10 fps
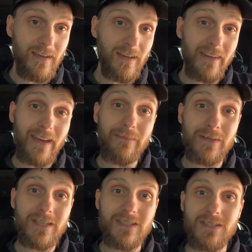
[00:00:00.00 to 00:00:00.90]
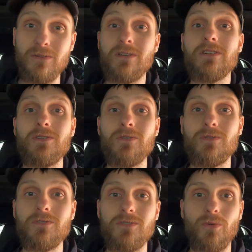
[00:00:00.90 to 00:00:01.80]
and that means that you can
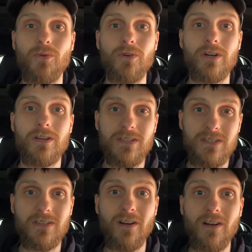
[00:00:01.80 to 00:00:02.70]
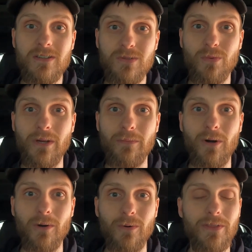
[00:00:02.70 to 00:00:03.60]
use your stock sway
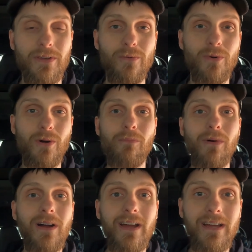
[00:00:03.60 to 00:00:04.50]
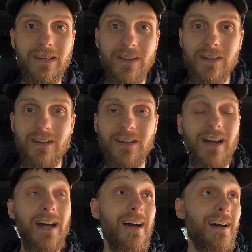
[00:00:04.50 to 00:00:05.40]
bar with it. Well, mine,
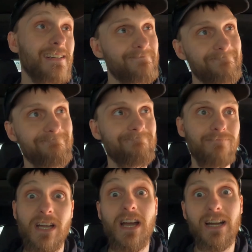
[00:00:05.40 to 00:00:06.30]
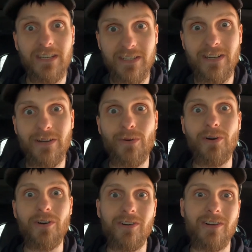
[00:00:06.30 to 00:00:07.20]
I did it
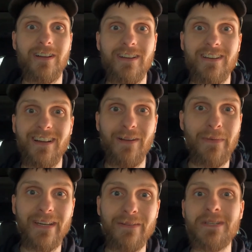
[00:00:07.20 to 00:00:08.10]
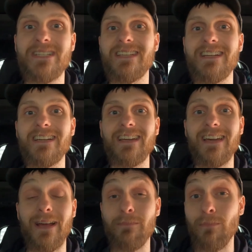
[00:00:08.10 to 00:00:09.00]
wrong. I made a mistake
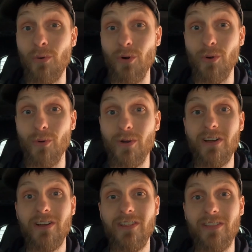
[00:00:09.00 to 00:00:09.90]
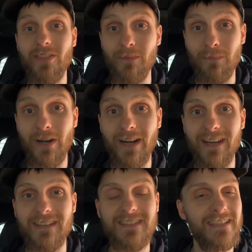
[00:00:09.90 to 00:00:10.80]
and I broke the
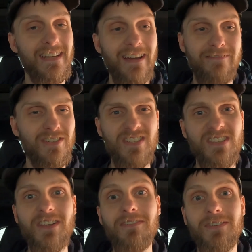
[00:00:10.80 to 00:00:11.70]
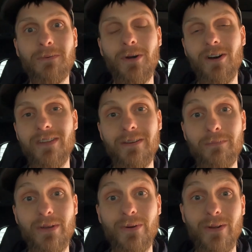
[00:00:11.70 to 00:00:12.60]
brackets, and I've just left them on. They've
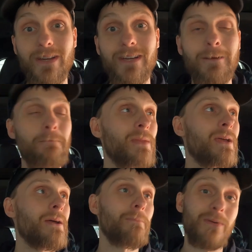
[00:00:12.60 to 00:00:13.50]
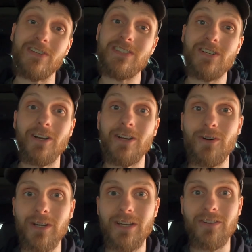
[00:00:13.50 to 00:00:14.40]
been okay, but they started
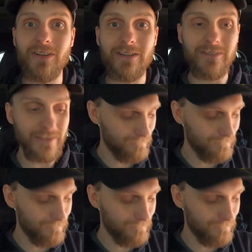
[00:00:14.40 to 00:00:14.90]
clicking lately.